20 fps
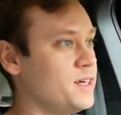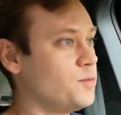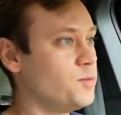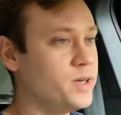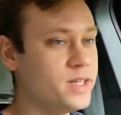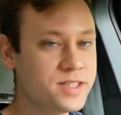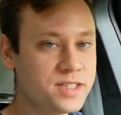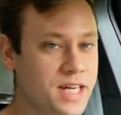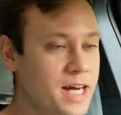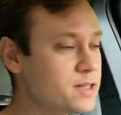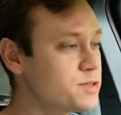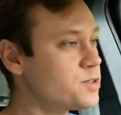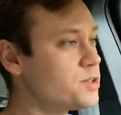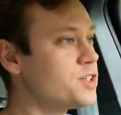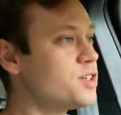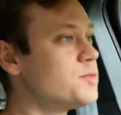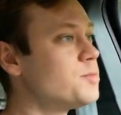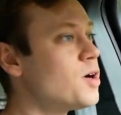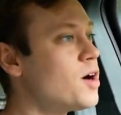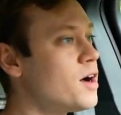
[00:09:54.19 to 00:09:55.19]
we scheduled
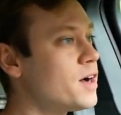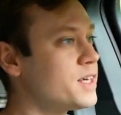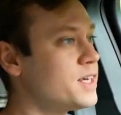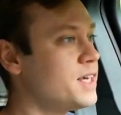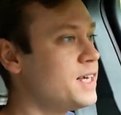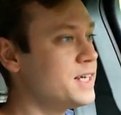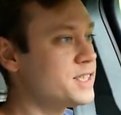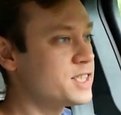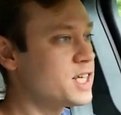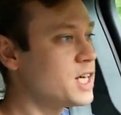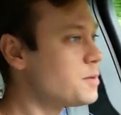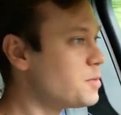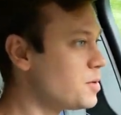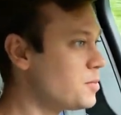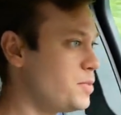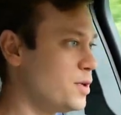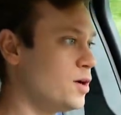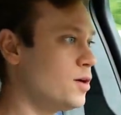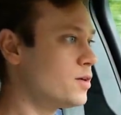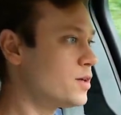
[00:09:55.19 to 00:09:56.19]
your Mach-E. It's going to be
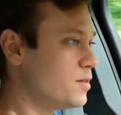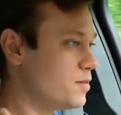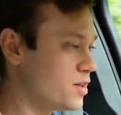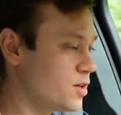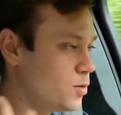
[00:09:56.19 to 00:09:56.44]
built